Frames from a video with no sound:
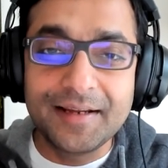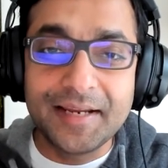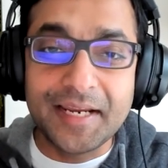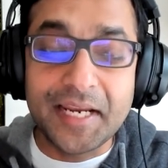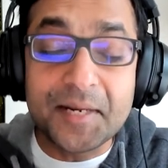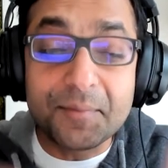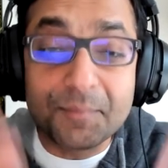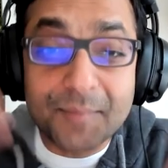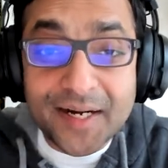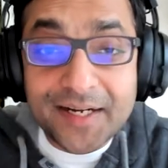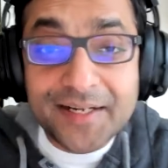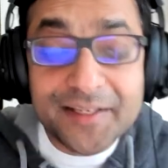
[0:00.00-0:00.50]

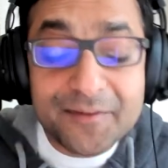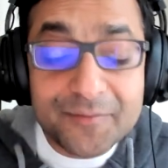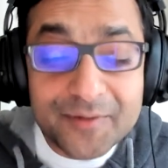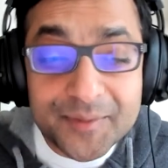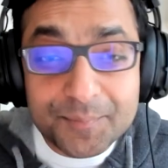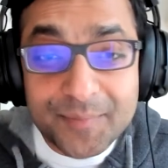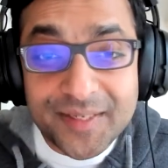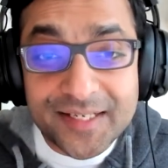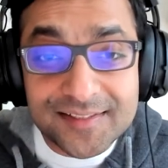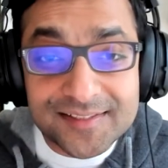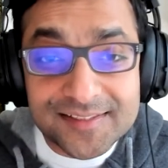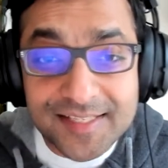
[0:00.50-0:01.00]
It might even
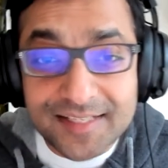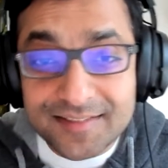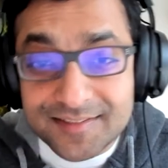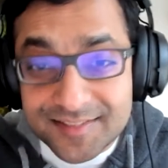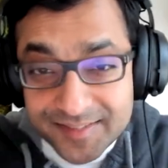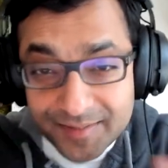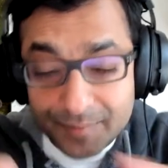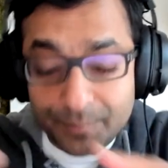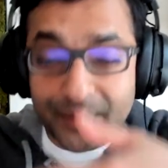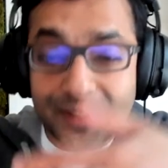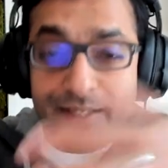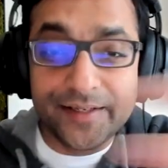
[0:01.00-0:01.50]
make sense
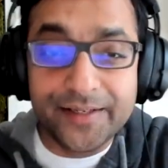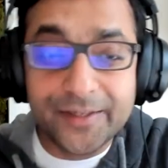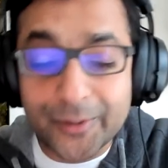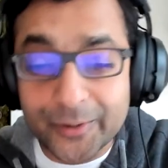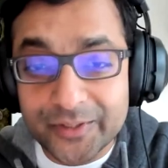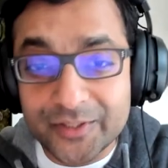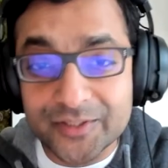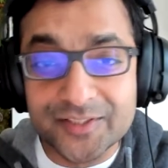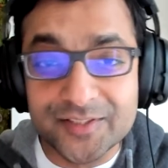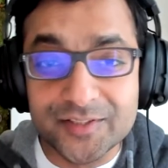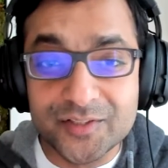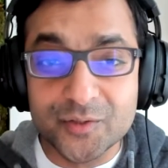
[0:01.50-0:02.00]
depending on
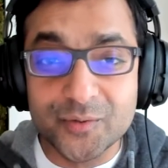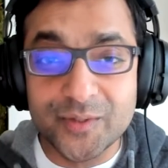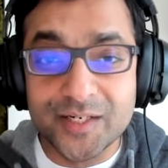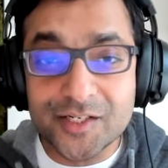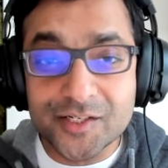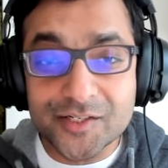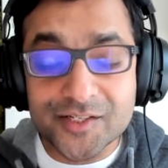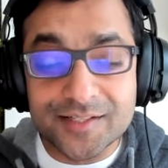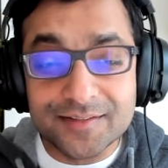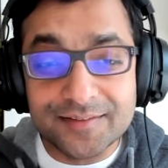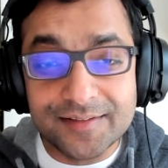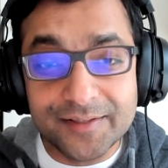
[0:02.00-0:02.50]
your
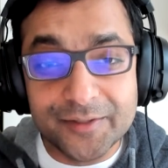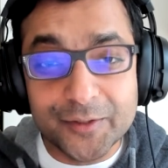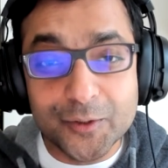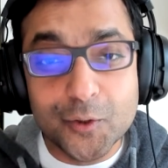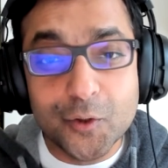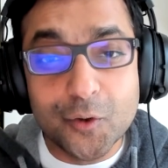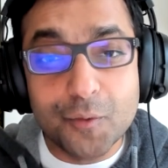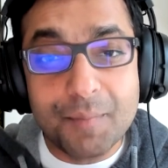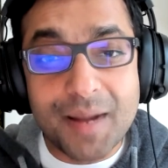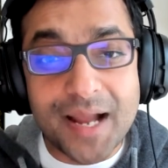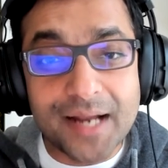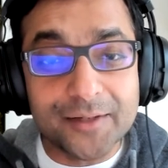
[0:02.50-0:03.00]
situation that you
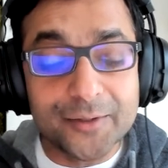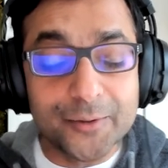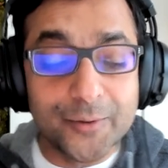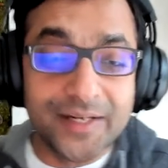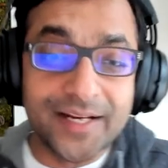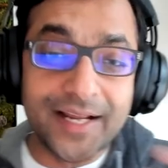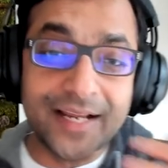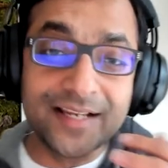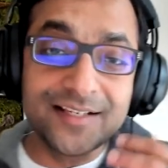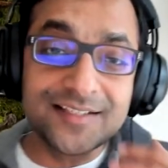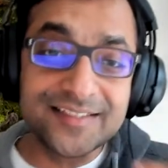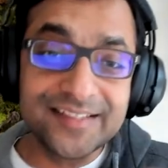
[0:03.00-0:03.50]
go back to
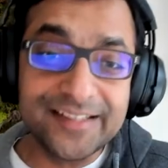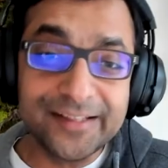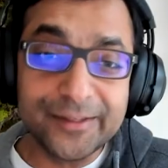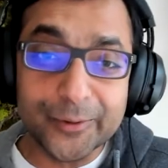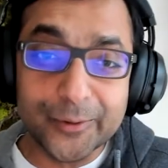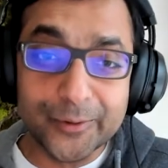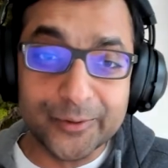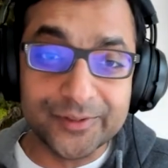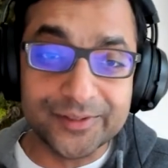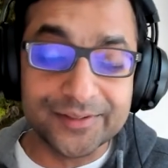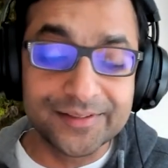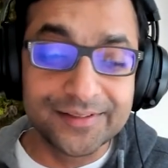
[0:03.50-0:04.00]
an IC
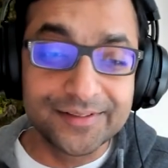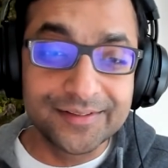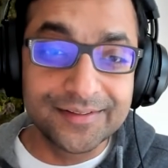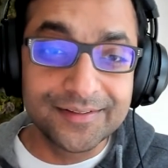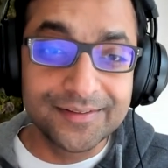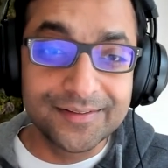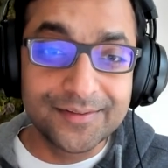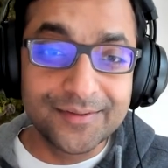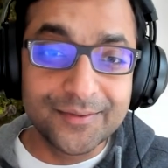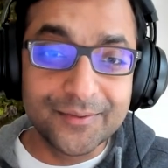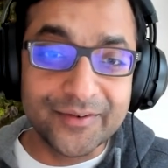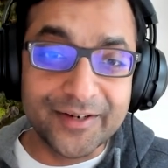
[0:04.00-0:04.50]
role,
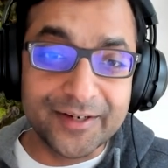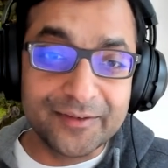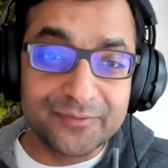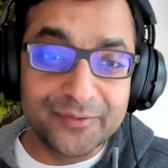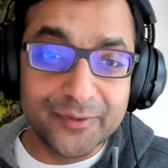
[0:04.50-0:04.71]
right?